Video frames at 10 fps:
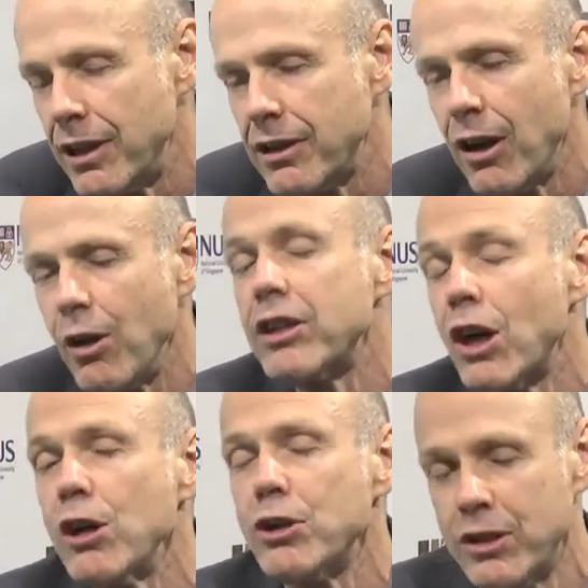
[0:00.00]
called
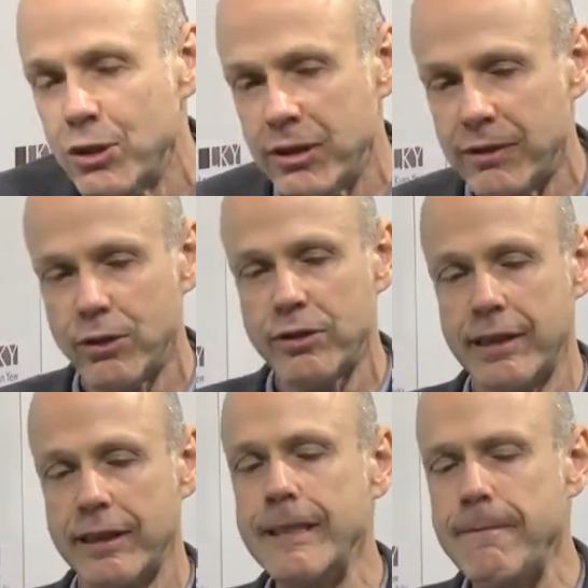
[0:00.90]
Carleton
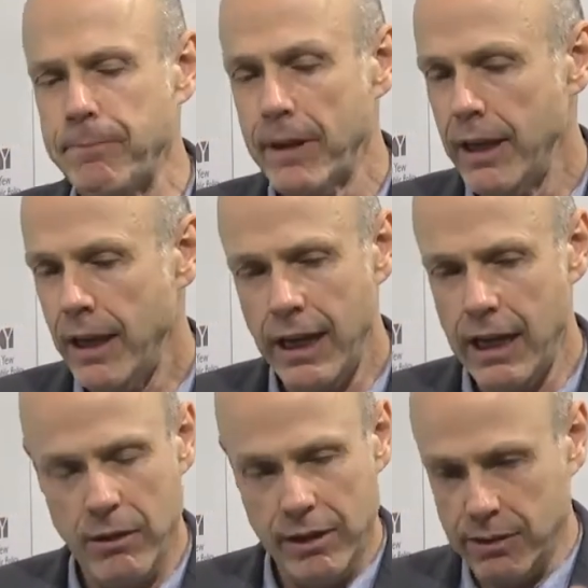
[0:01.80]
University, and
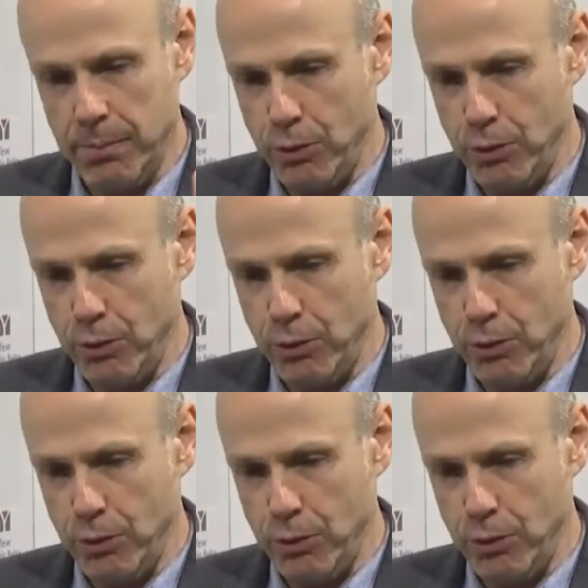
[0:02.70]
I was a